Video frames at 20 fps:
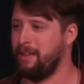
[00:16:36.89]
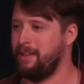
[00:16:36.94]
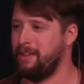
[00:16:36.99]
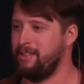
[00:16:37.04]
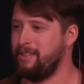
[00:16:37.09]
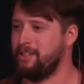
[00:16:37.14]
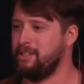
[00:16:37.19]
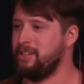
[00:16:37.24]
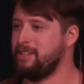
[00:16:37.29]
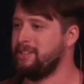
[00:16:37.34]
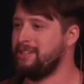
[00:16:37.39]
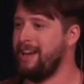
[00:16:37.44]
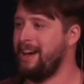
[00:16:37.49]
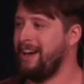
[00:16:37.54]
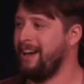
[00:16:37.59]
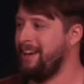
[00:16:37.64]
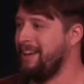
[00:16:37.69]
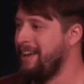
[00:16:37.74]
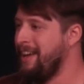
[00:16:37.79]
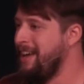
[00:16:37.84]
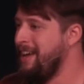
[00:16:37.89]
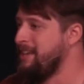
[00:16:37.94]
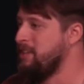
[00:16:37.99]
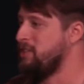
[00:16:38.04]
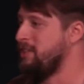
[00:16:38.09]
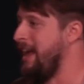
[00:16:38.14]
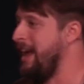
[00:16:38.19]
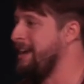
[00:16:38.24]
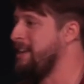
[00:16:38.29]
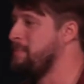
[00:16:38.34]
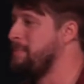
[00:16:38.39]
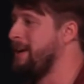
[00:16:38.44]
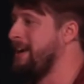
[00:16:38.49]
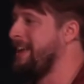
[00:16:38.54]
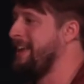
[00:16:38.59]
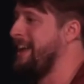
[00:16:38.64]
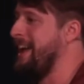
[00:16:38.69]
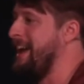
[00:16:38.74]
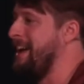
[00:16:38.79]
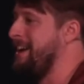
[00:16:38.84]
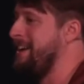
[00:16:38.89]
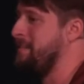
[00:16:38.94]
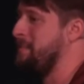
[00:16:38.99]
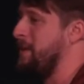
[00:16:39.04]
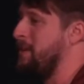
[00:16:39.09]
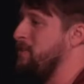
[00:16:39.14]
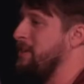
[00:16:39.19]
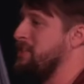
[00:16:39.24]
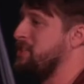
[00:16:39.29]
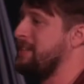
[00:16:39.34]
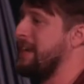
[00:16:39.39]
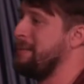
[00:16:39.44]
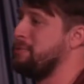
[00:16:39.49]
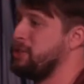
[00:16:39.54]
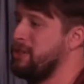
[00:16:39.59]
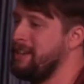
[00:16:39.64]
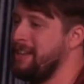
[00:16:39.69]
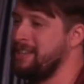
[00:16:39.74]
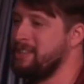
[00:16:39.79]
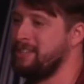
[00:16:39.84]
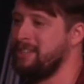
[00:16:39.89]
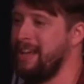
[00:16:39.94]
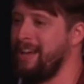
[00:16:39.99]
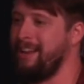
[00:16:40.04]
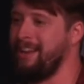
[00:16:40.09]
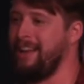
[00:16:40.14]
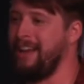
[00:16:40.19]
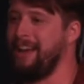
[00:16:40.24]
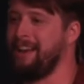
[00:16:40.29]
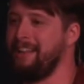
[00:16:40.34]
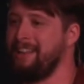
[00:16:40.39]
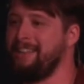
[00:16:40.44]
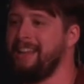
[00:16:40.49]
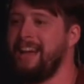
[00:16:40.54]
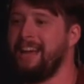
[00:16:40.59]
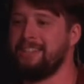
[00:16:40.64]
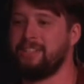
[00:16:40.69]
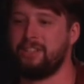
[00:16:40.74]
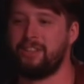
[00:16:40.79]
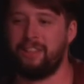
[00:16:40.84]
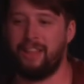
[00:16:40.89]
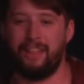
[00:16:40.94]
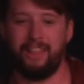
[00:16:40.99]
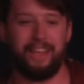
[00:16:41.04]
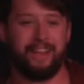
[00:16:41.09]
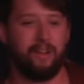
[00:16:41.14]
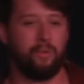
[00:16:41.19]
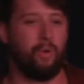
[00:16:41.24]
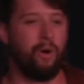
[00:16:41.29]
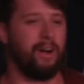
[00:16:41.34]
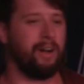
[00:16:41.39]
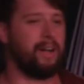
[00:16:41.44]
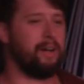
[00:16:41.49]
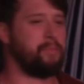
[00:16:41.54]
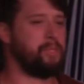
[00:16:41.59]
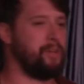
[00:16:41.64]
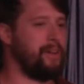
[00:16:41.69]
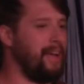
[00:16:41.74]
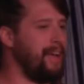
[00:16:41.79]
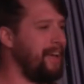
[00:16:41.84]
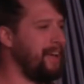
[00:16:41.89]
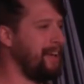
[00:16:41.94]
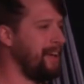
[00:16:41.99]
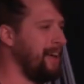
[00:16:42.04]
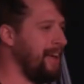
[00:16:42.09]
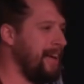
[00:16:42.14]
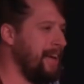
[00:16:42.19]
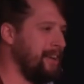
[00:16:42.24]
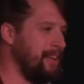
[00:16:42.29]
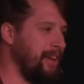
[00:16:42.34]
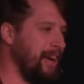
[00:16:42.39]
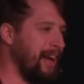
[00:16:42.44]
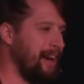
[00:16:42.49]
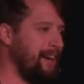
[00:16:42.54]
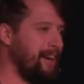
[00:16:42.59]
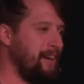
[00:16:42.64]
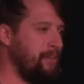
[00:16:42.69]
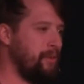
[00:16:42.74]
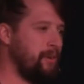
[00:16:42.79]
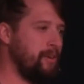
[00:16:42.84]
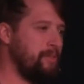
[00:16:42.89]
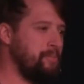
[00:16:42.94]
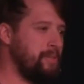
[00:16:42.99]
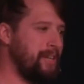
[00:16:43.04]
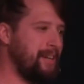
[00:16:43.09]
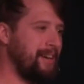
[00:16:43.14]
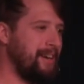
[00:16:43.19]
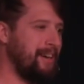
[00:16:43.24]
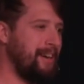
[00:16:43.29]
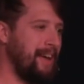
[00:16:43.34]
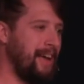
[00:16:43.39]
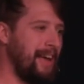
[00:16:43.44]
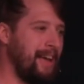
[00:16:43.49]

This is not anybody, a receptionist at a desk that they can walk up to. Hey, you got any rooms here?